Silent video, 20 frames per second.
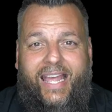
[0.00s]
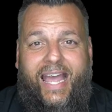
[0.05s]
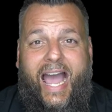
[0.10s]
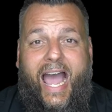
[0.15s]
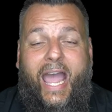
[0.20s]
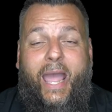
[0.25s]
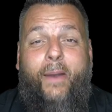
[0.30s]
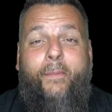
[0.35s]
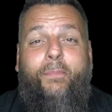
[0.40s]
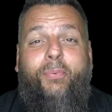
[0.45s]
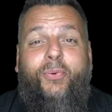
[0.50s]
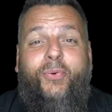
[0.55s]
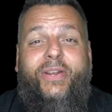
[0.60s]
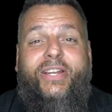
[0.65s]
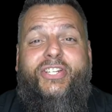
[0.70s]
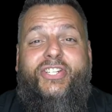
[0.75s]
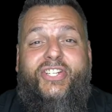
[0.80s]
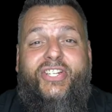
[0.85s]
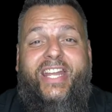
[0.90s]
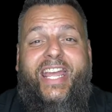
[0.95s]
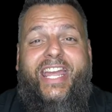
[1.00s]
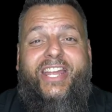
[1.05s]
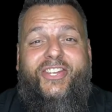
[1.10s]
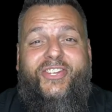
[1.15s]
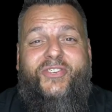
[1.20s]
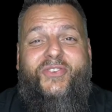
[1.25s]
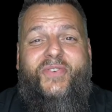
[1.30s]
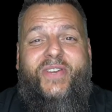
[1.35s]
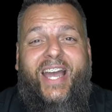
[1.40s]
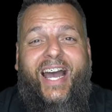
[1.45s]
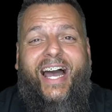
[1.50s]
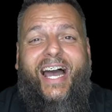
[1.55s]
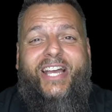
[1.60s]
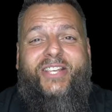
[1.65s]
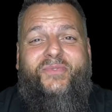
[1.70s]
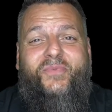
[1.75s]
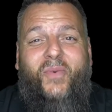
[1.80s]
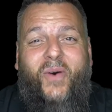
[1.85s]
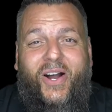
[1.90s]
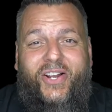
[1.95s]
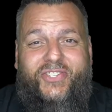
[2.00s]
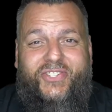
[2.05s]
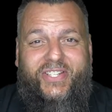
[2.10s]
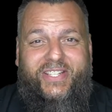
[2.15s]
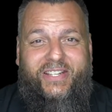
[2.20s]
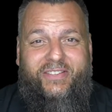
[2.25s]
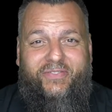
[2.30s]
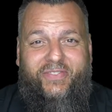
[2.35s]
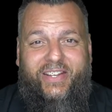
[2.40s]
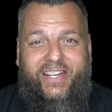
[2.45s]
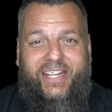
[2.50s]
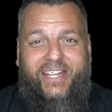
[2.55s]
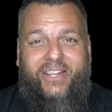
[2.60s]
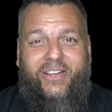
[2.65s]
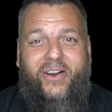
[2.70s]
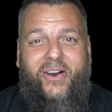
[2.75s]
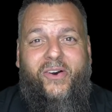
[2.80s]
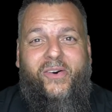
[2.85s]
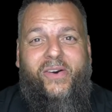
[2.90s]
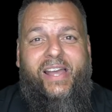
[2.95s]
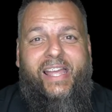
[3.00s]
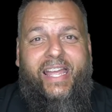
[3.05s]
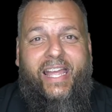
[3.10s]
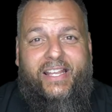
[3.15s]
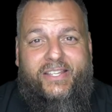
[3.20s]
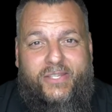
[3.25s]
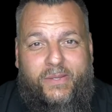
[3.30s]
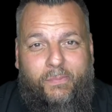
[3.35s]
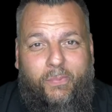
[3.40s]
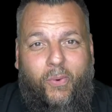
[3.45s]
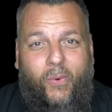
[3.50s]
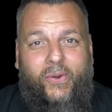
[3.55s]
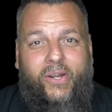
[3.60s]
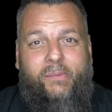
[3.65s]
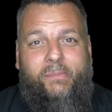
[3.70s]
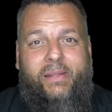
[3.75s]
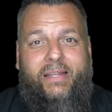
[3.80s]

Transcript: I appreciate you guys watching the video and supporting me